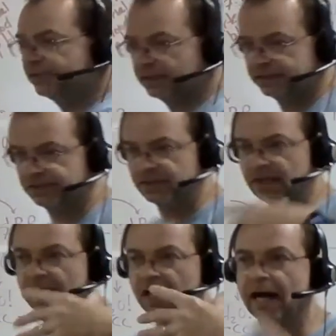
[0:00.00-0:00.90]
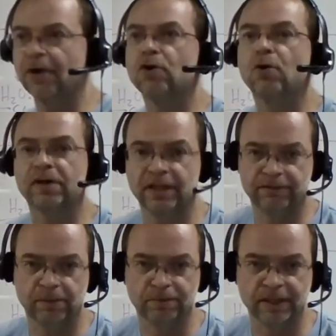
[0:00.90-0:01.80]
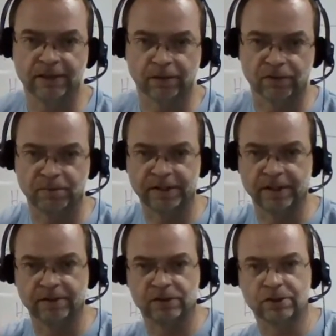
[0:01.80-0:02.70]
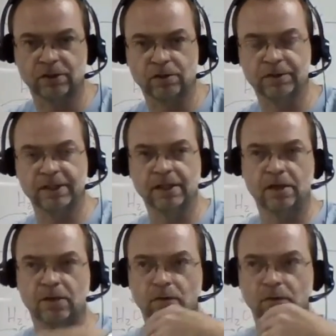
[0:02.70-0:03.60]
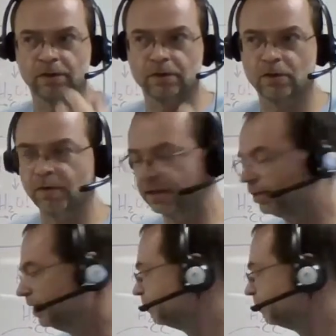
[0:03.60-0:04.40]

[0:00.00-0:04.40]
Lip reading: us how quickly we breathe, whether we breathe slowly or quickly.